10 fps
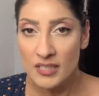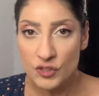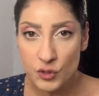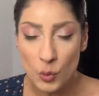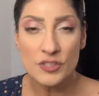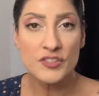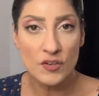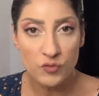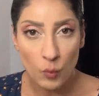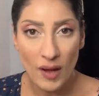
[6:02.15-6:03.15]
source
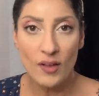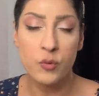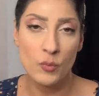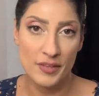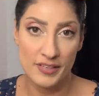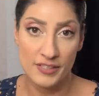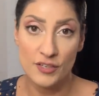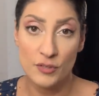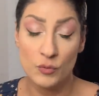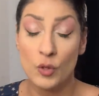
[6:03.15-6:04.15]
of wealth within
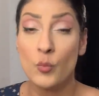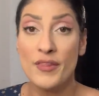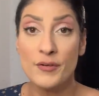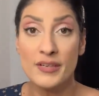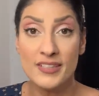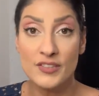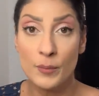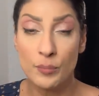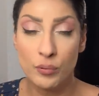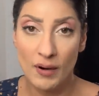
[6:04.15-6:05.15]
you, or whether it is in
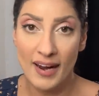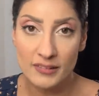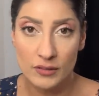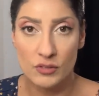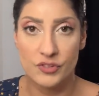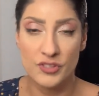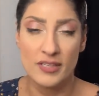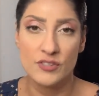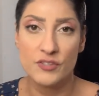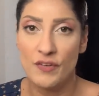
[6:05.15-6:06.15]
a practical sense,